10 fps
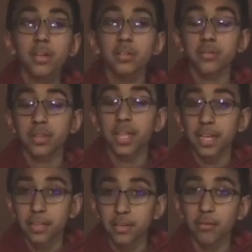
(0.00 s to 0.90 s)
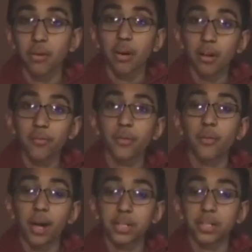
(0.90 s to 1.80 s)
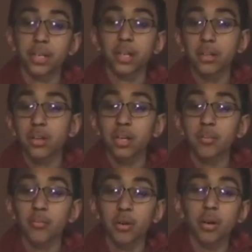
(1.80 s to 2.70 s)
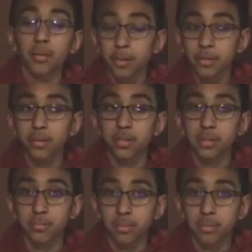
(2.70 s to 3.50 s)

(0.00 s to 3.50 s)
So thank you all for watching and learning more about this